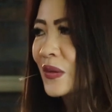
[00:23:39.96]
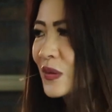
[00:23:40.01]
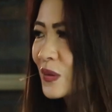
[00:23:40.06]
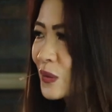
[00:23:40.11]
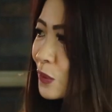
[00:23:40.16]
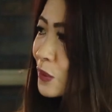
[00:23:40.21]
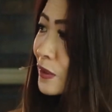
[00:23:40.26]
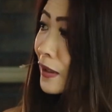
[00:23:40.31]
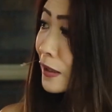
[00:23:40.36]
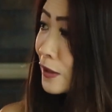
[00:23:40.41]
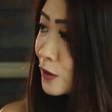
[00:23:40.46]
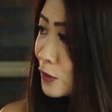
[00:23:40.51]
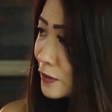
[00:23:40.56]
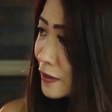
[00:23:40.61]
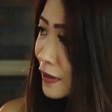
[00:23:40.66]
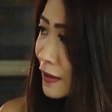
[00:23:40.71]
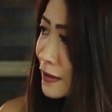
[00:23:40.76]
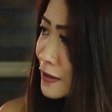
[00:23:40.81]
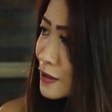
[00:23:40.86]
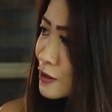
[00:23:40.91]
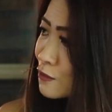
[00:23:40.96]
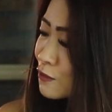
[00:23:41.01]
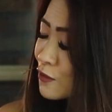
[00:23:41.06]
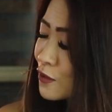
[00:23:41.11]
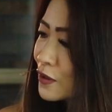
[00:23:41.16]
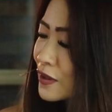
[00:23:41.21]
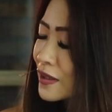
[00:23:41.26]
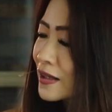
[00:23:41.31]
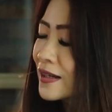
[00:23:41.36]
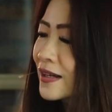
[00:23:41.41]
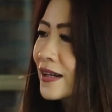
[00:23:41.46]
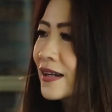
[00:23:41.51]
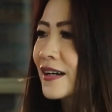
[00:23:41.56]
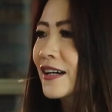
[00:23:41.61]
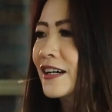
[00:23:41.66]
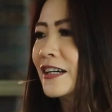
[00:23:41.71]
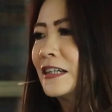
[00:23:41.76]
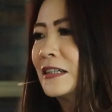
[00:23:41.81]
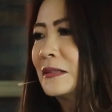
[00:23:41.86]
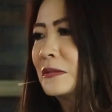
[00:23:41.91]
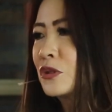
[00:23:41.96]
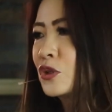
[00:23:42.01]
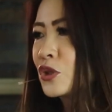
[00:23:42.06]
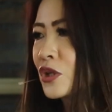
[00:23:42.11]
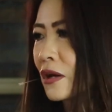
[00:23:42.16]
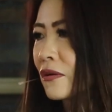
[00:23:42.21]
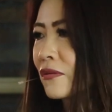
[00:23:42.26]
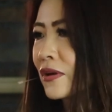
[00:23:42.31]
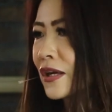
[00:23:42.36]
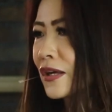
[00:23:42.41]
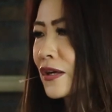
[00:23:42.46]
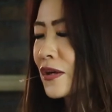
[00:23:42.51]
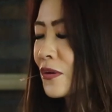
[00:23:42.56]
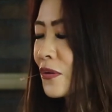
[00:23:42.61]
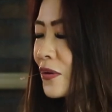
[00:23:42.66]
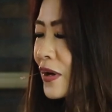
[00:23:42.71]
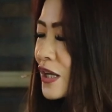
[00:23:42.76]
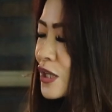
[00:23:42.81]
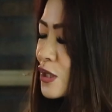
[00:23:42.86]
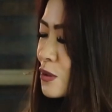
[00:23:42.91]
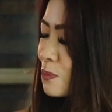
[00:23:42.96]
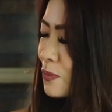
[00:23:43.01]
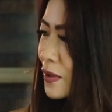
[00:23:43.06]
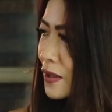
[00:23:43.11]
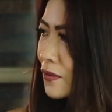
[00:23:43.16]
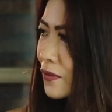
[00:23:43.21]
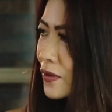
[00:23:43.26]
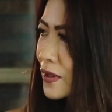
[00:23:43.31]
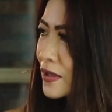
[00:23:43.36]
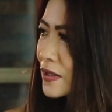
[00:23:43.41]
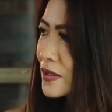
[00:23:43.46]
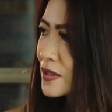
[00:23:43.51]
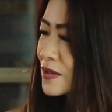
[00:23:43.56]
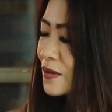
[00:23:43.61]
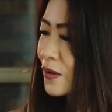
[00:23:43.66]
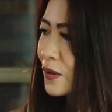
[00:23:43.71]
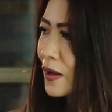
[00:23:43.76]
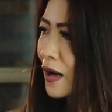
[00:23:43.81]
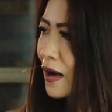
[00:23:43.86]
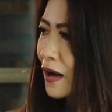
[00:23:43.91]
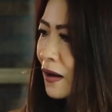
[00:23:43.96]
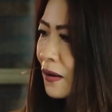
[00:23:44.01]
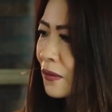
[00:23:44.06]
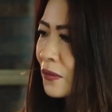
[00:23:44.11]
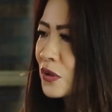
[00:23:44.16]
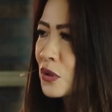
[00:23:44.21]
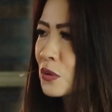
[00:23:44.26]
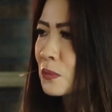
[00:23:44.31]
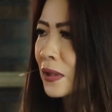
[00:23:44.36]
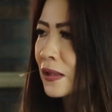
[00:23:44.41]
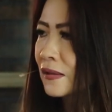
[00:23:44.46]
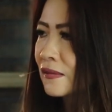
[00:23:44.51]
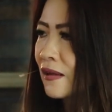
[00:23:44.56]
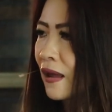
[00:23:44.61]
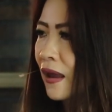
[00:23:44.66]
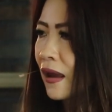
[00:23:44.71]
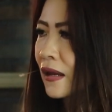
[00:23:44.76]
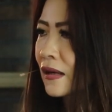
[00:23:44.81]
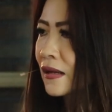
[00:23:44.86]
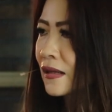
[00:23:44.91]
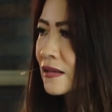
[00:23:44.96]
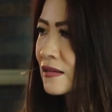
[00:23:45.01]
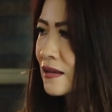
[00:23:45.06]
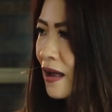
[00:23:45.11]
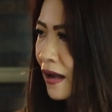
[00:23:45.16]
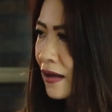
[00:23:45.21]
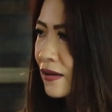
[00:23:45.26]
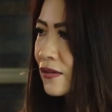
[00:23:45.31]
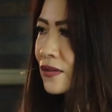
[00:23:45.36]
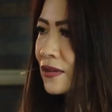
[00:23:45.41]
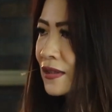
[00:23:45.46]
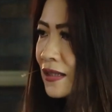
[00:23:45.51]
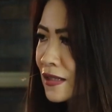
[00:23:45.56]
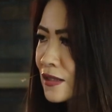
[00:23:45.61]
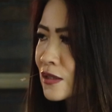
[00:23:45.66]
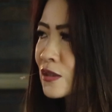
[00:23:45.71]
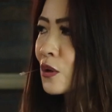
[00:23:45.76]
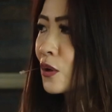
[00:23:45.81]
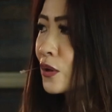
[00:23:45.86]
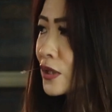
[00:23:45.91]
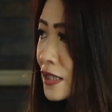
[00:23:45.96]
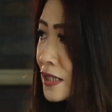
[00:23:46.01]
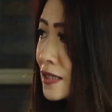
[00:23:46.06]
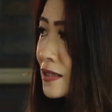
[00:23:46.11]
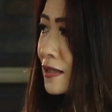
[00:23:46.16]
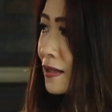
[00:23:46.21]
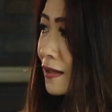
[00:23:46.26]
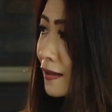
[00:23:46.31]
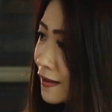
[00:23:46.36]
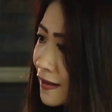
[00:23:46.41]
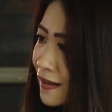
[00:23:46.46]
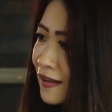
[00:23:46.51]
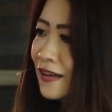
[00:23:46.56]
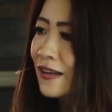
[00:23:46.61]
So thank you, Dennis, for sharing your experience on how you maintain integrity. It's not easy.